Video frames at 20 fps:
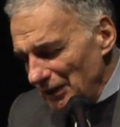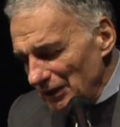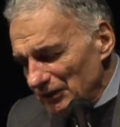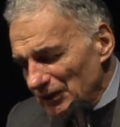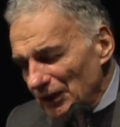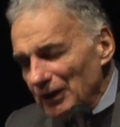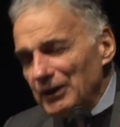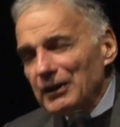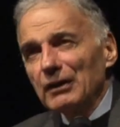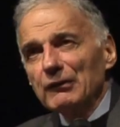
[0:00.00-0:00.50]

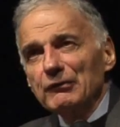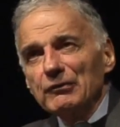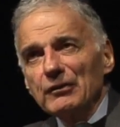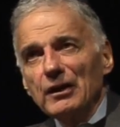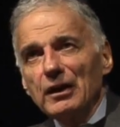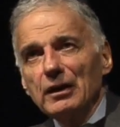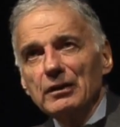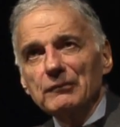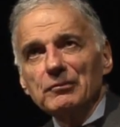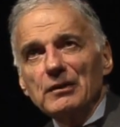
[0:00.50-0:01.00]
Think of
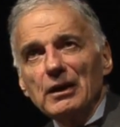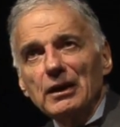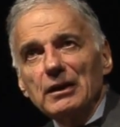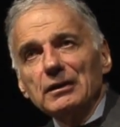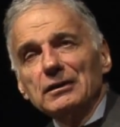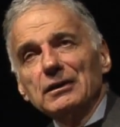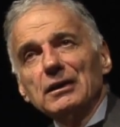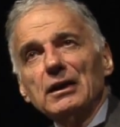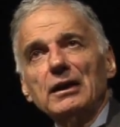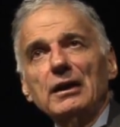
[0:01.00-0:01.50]

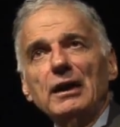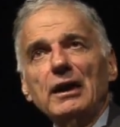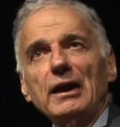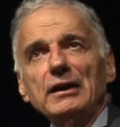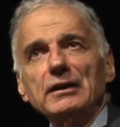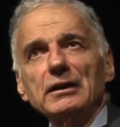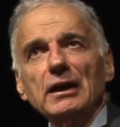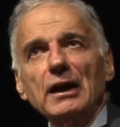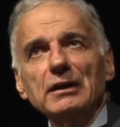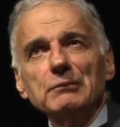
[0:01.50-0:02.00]

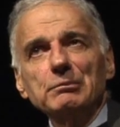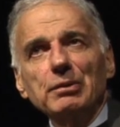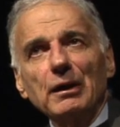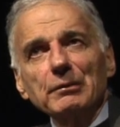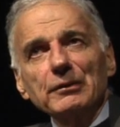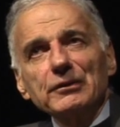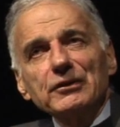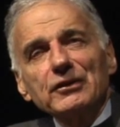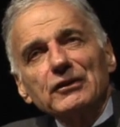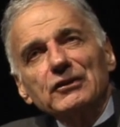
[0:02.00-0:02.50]
and
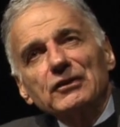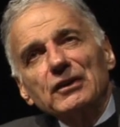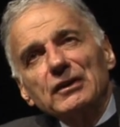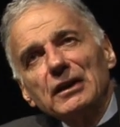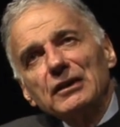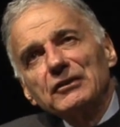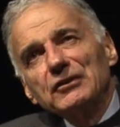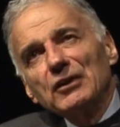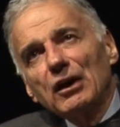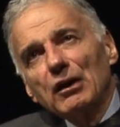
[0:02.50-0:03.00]
Public Citizen
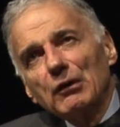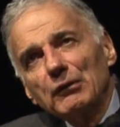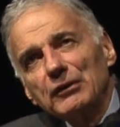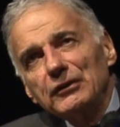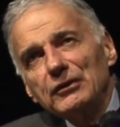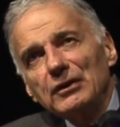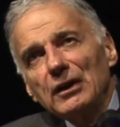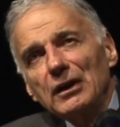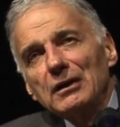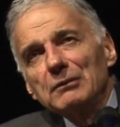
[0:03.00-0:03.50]
has
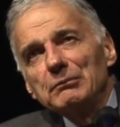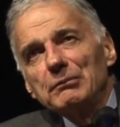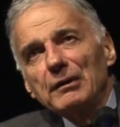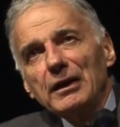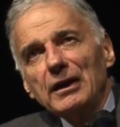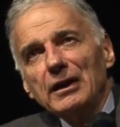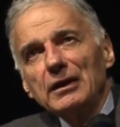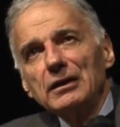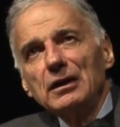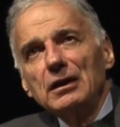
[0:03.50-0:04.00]
always
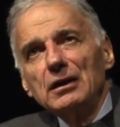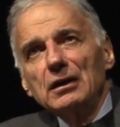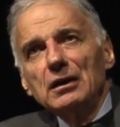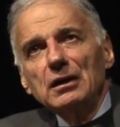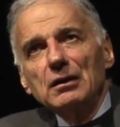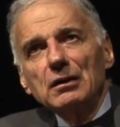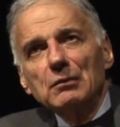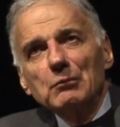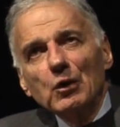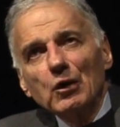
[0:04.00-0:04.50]
been
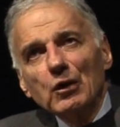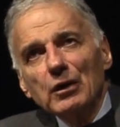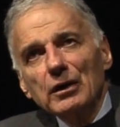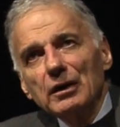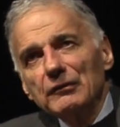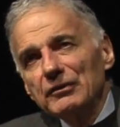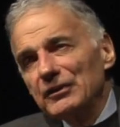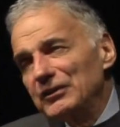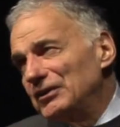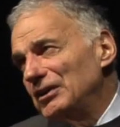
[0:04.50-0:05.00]
more
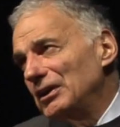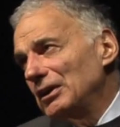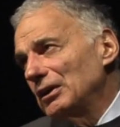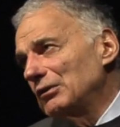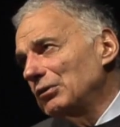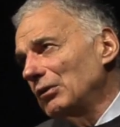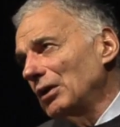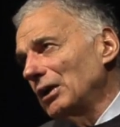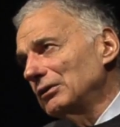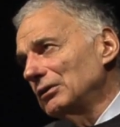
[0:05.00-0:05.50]
of a
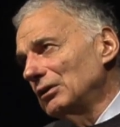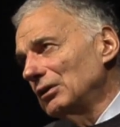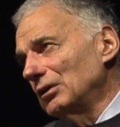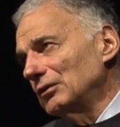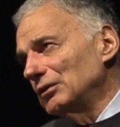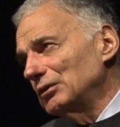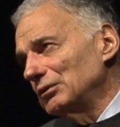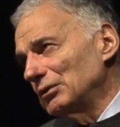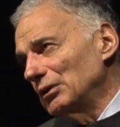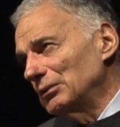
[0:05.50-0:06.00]
sine qua
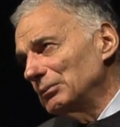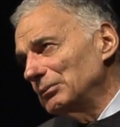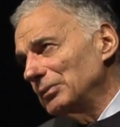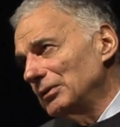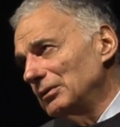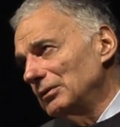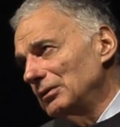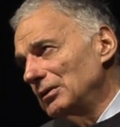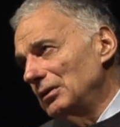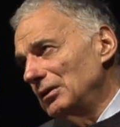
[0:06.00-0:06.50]
non group.
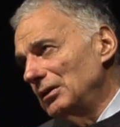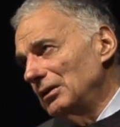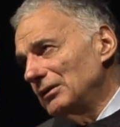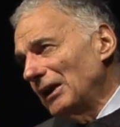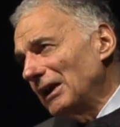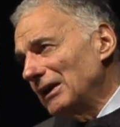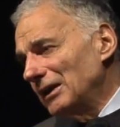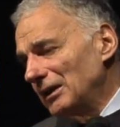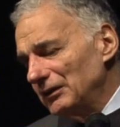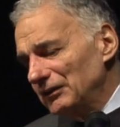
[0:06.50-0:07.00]

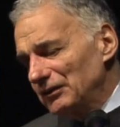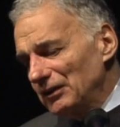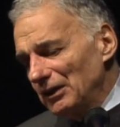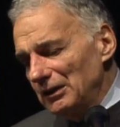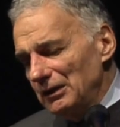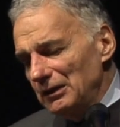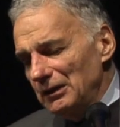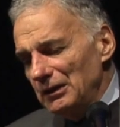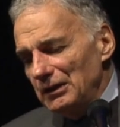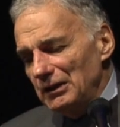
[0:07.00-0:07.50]
That is,
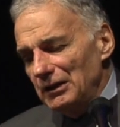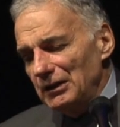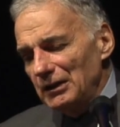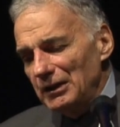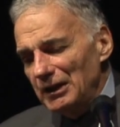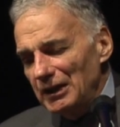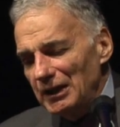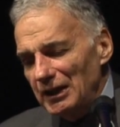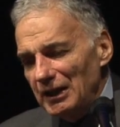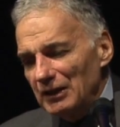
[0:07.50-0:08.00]

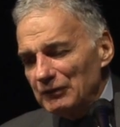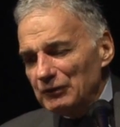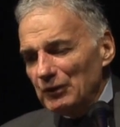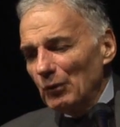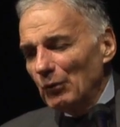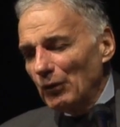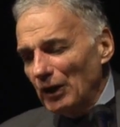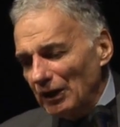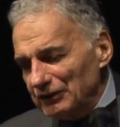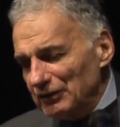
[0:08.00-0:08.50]
if
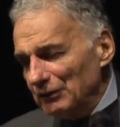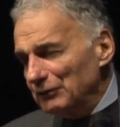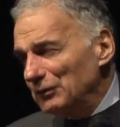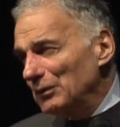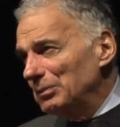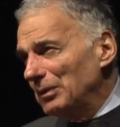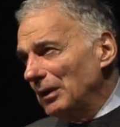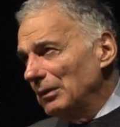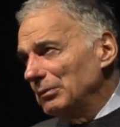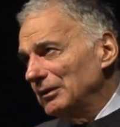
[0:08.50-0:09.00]
it wasn't
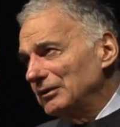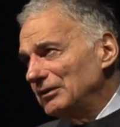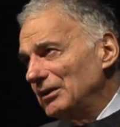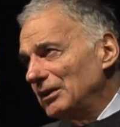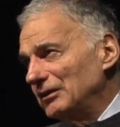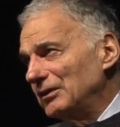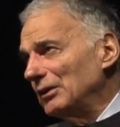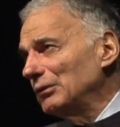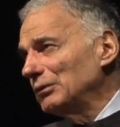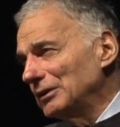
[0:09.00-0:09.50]
for Public
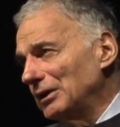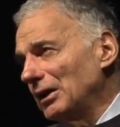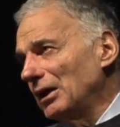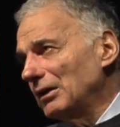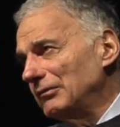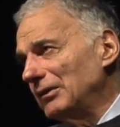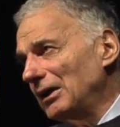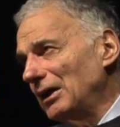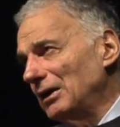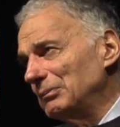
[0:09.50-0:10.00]
Citizen, it would not
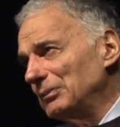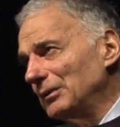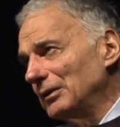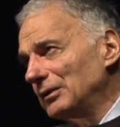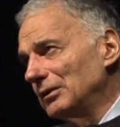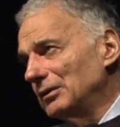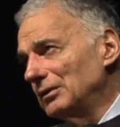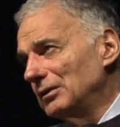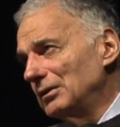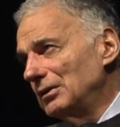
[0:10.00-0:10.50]
have happened.
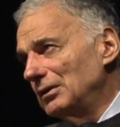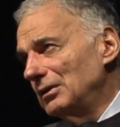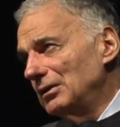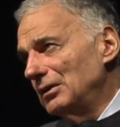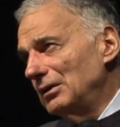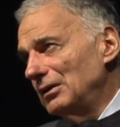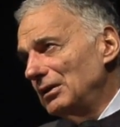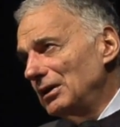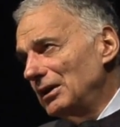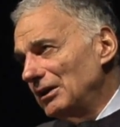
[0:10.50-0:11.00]

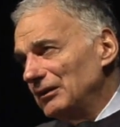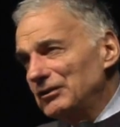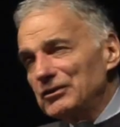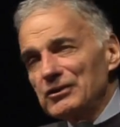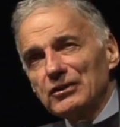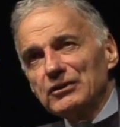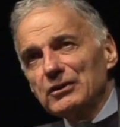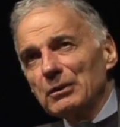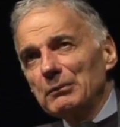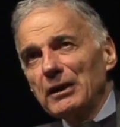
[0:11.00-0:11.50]
It
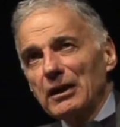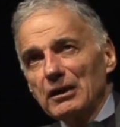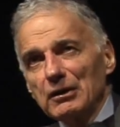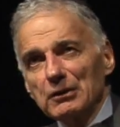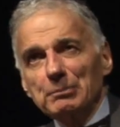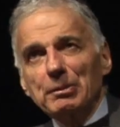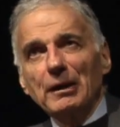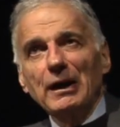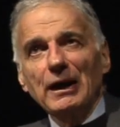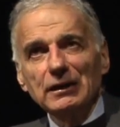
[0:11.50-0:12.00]
isn't just a matter
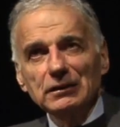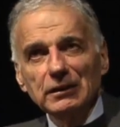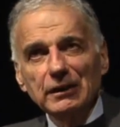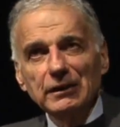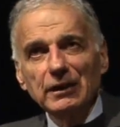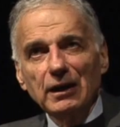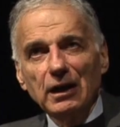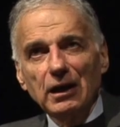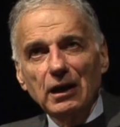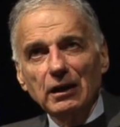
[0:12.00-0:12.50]
of
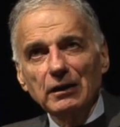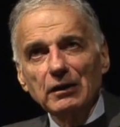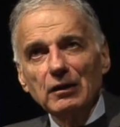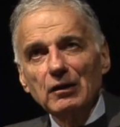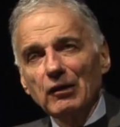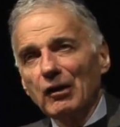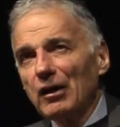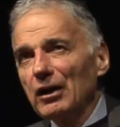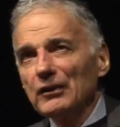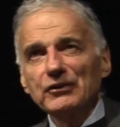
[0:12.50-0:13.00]
piling on.
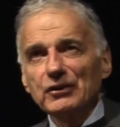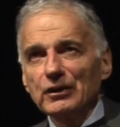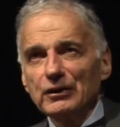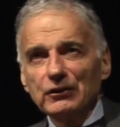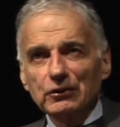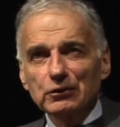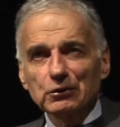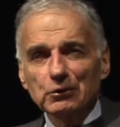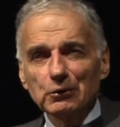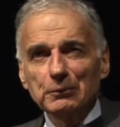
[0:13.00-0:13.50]
All
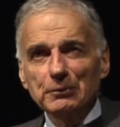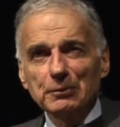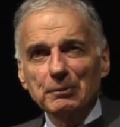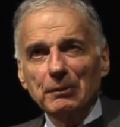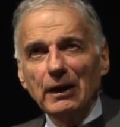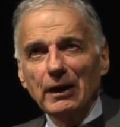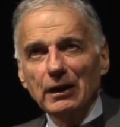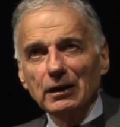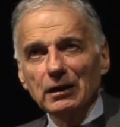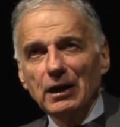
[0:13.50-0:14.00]
citizen groups
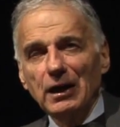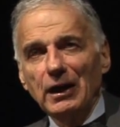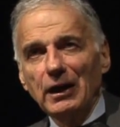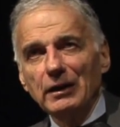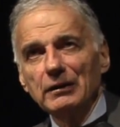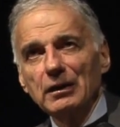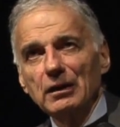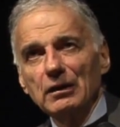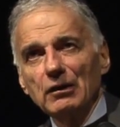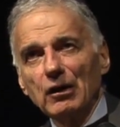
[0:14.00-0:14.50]
pile on.